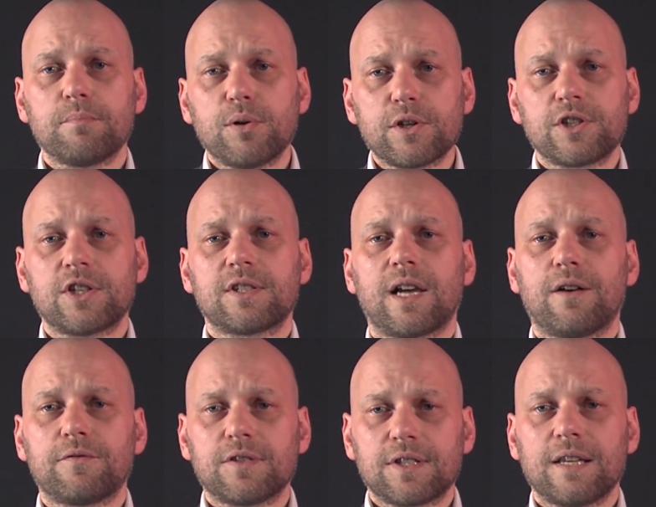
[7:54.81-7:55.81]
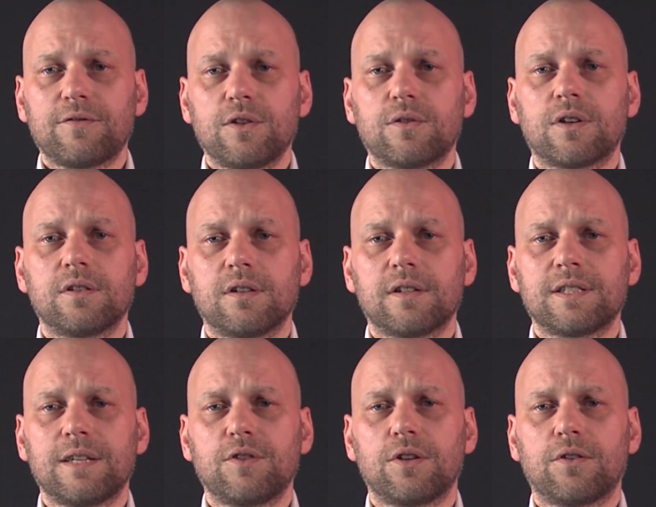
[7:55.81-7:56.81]
Push yourself and see if you can
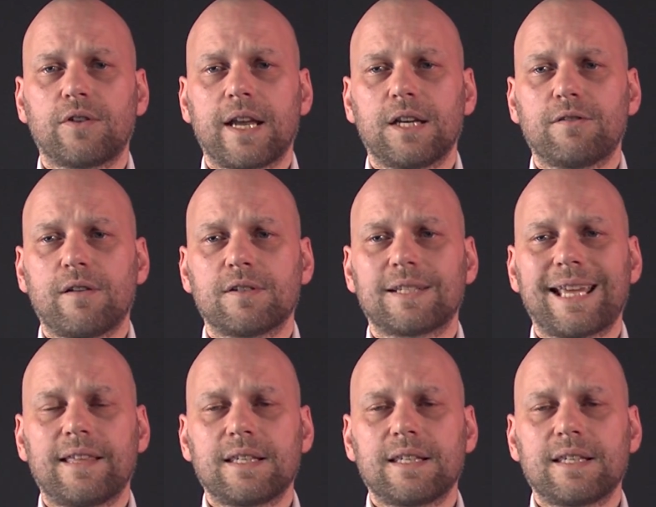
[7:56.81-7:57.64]
see if you can create your own set.